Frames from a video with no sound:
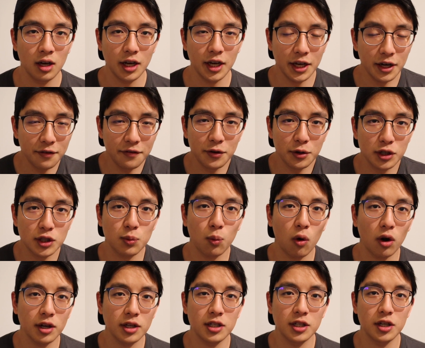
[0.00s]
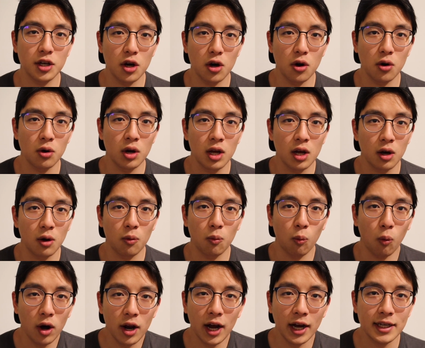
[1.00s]
Interviewers wanted to know
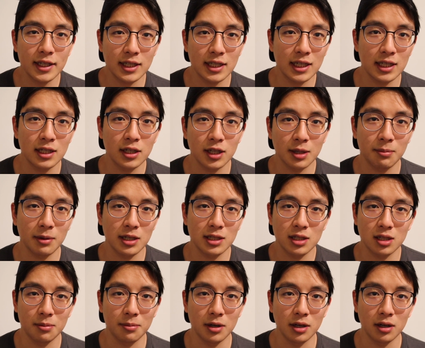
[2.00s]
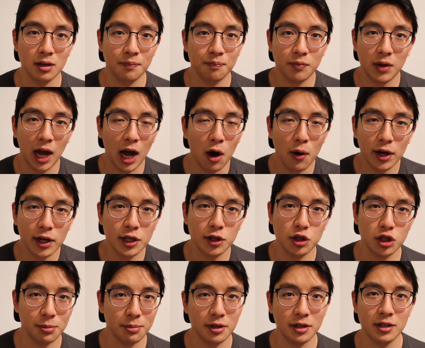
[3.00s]
what I did during my summer, how I
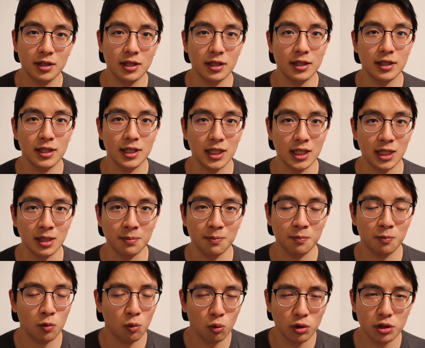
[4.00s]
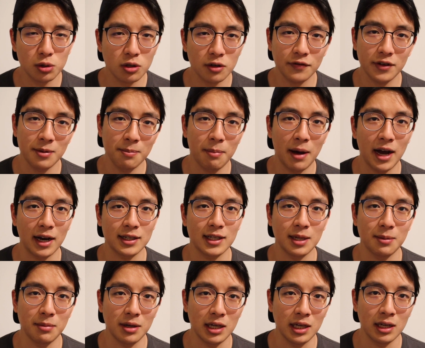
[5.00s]
contributed to the team, what sort of impact I
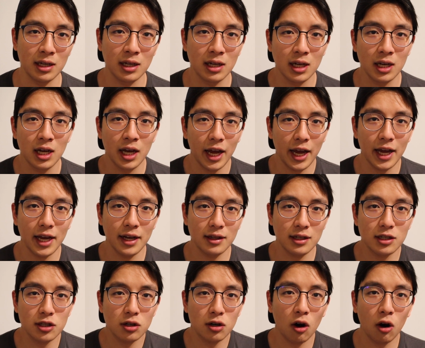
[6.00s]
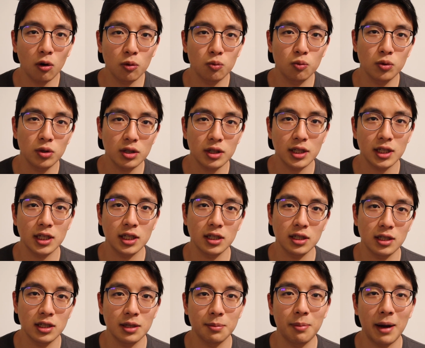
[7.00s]
made, and these are all really
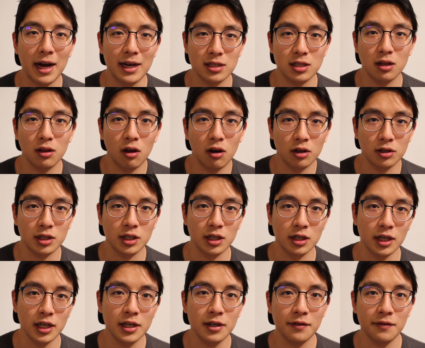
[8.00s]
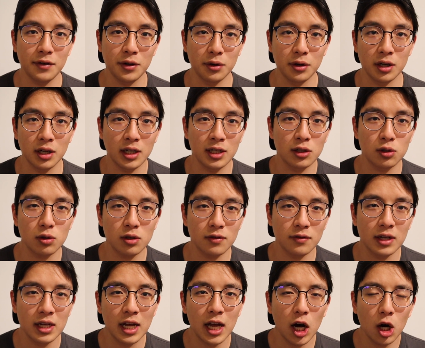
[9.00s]
good to pass along to your interviewer and sort of
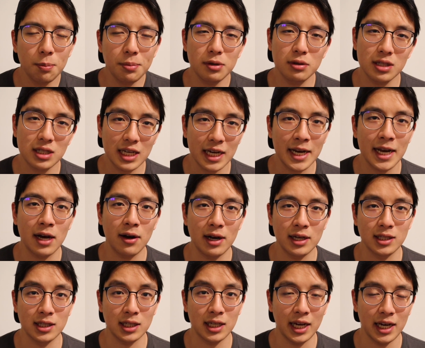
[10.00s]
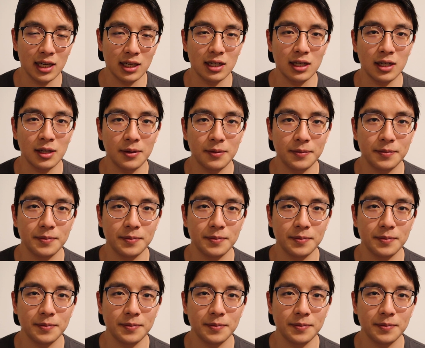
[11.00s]
help you stand out as a candidate.